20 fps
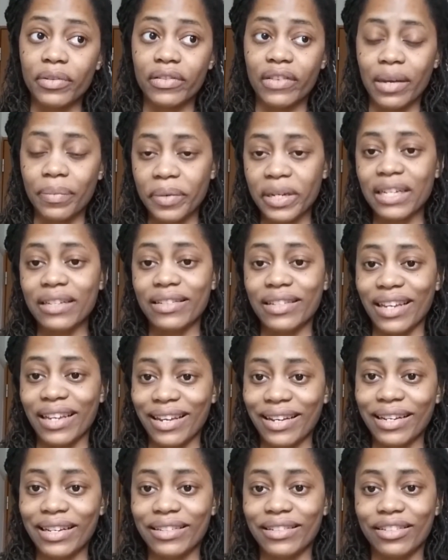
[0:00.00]
Japanese
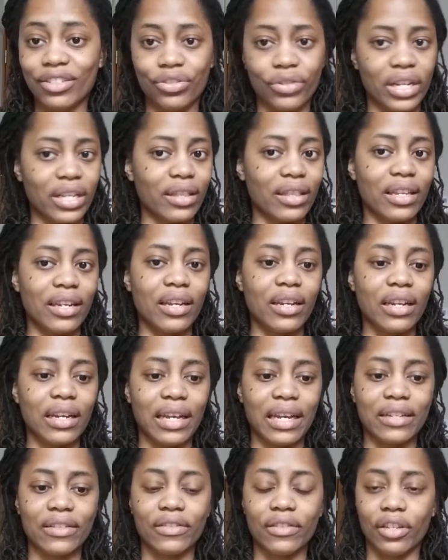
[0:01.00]
yen is strengthening
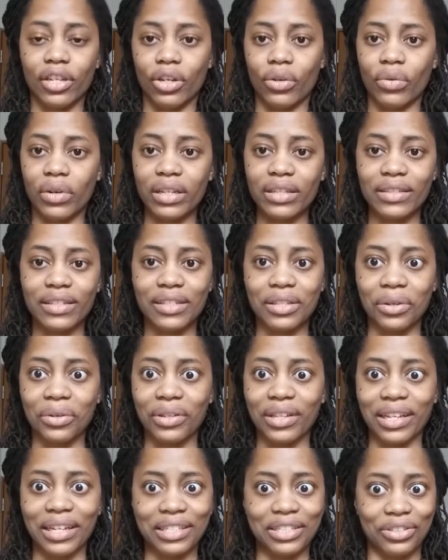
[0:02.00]
against the US. So
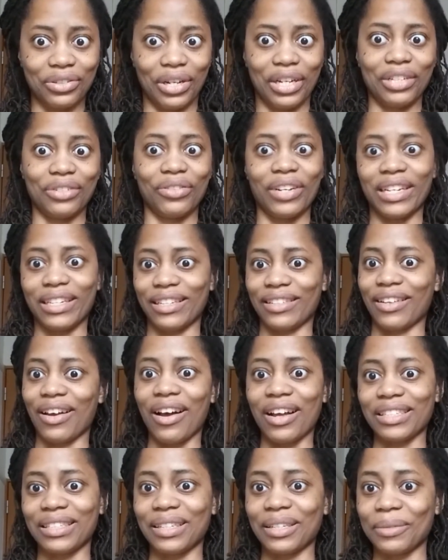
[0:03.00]
the exchange rate is
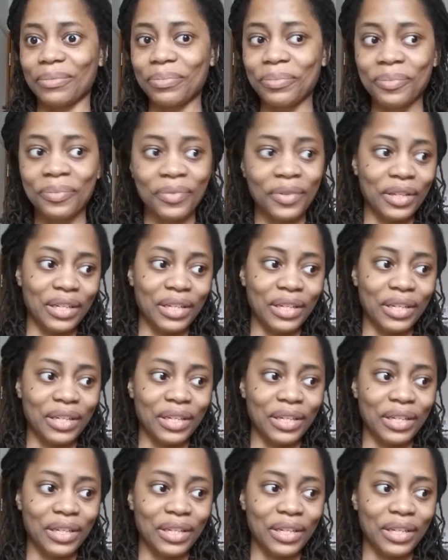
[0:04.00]
awesome.